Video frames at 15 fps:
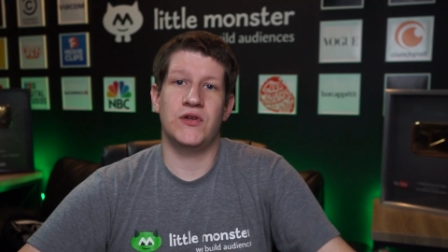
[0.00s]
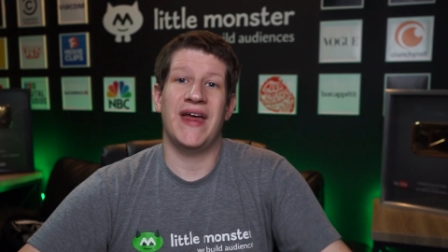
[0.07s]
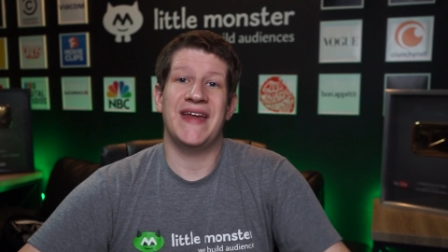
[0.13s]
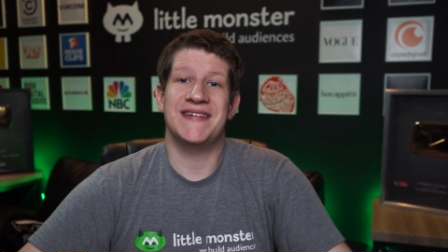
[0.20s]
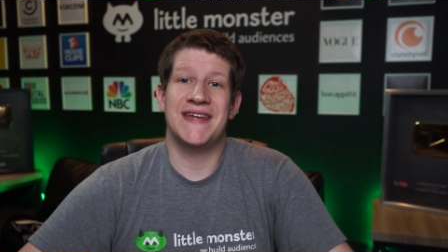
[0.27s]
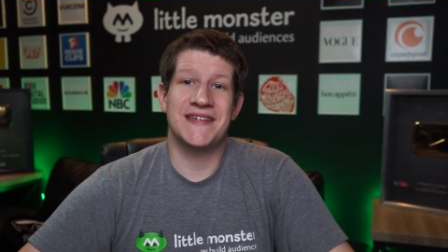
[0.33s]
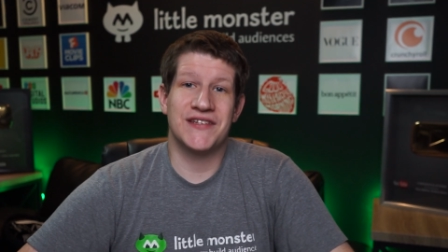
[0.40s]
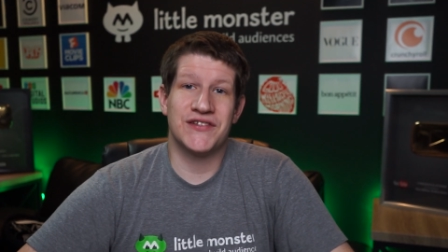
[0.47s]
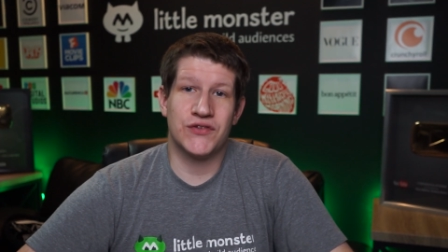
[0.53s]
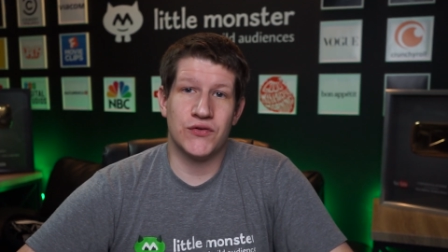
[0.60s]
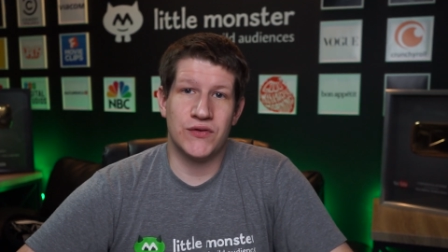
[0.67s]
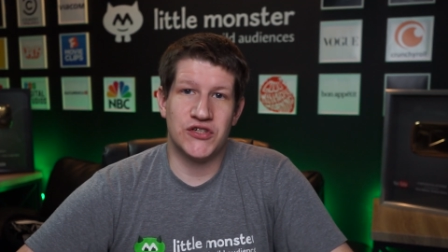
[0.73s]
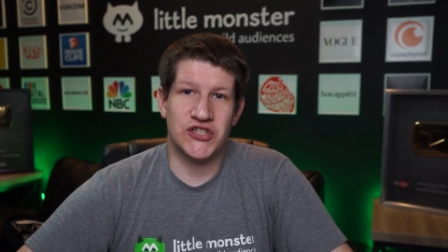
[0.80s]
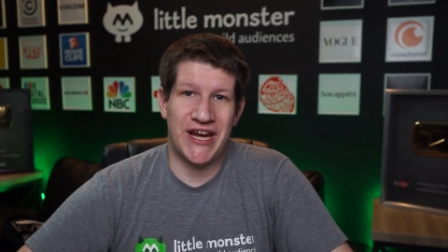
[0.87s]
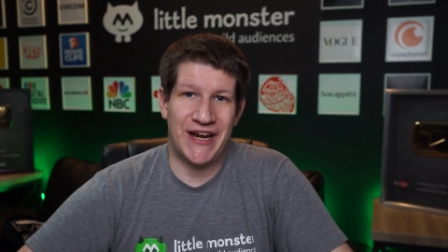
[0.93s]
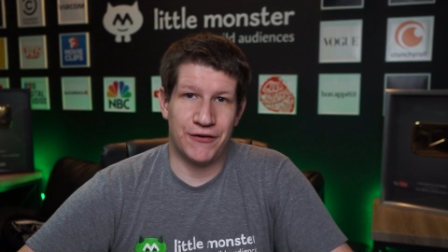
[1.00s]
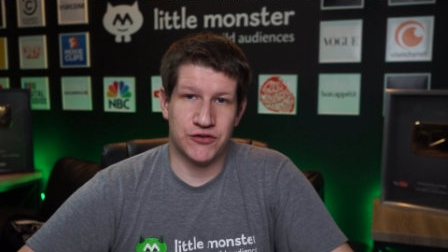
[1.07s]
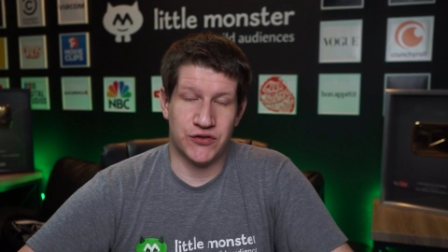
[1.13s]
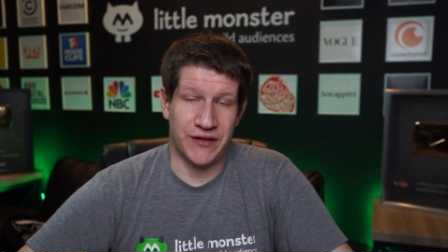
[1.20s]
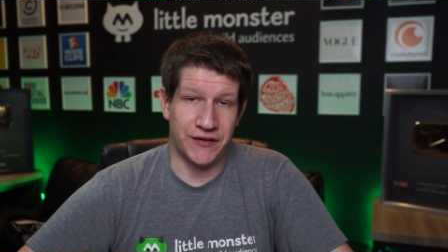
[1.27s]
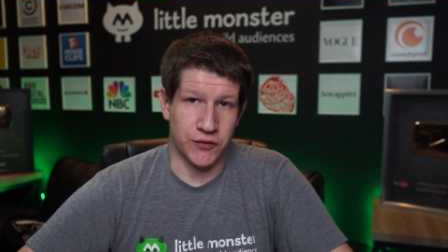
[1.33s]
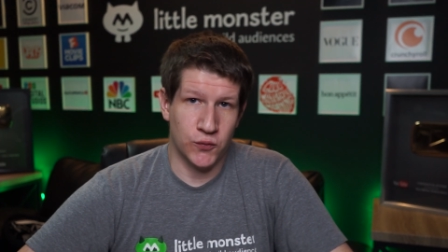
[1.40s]
that takes us through the channel
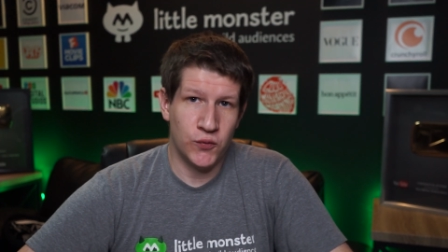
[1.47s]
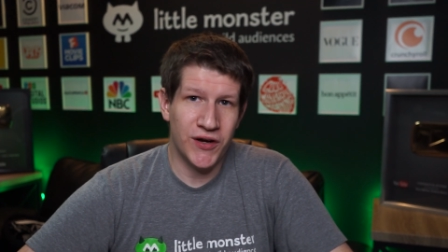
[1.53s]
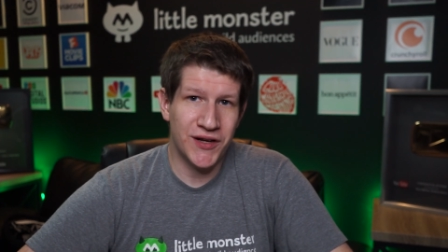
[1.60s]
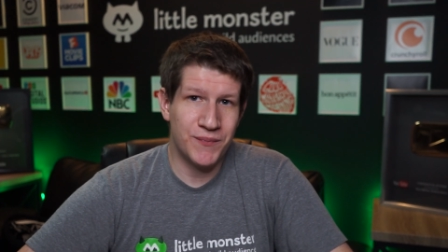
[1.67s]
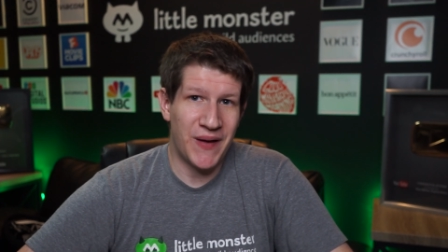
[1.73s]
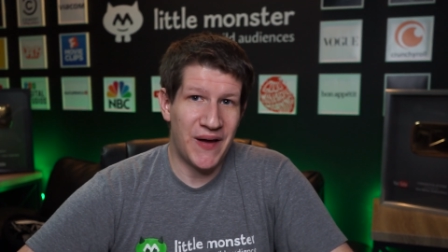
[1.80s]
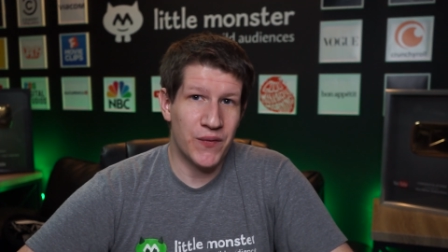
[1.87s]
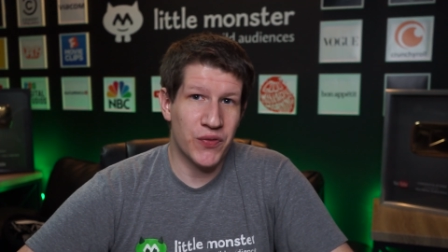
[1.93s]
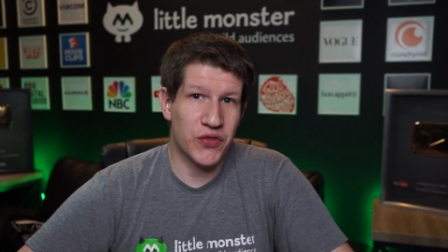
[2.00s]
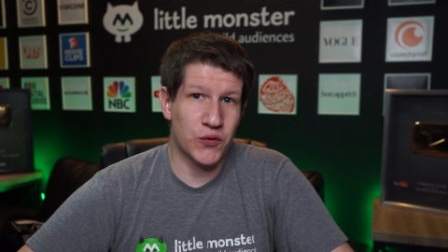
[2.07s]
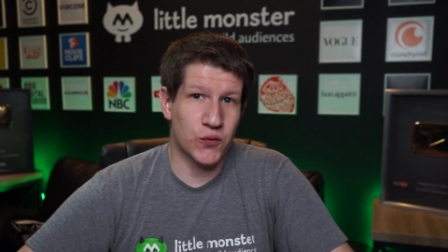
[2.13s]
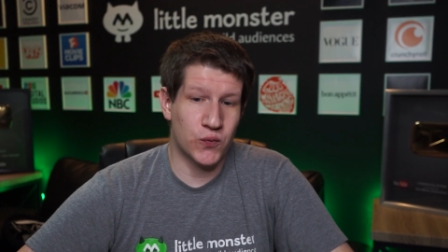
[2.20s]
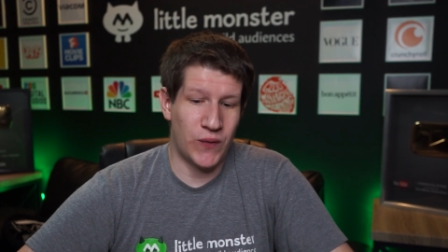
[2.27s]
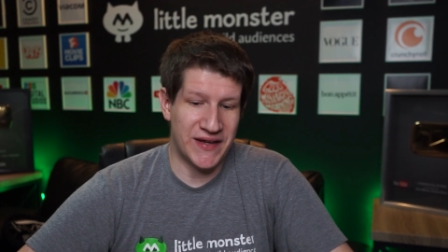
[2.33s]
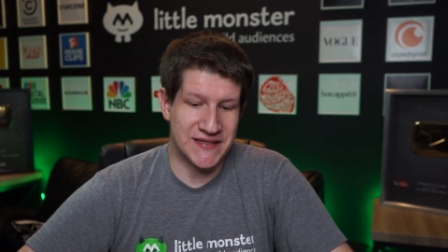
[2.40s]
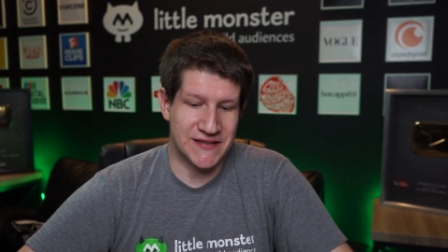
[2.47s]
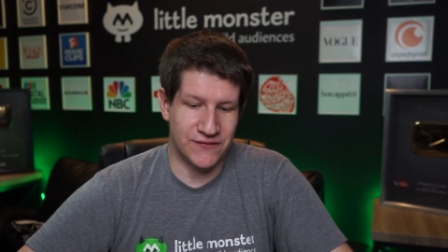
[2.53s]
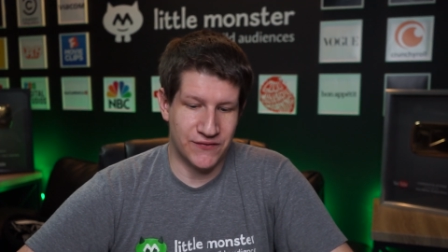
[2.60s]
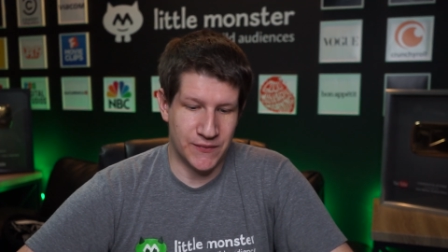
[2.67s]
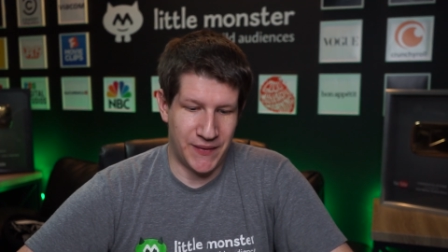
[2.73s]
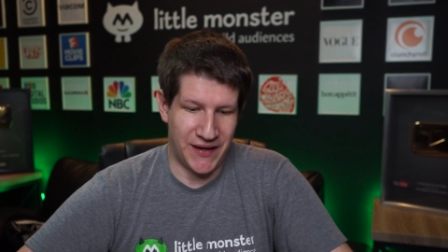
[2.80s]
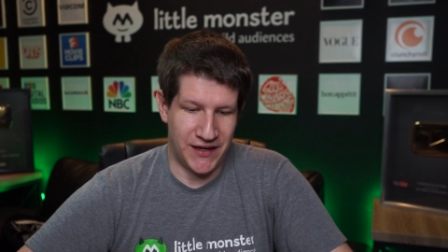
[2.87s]
trailer. What about the rest
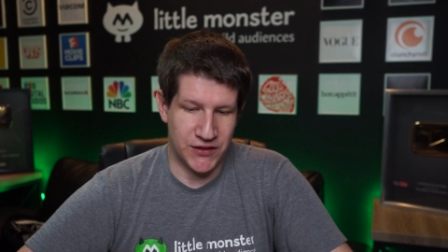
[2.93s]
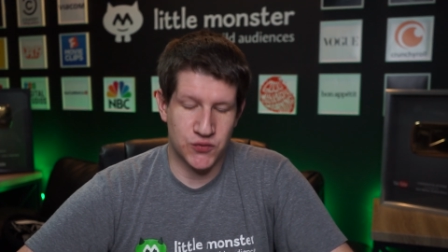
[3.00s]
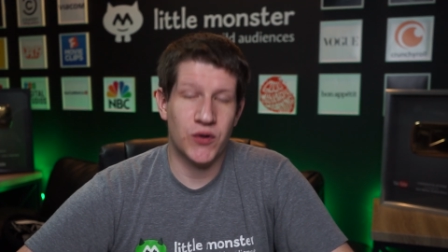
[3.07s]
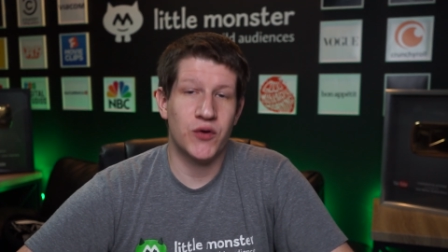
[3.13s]
of the page?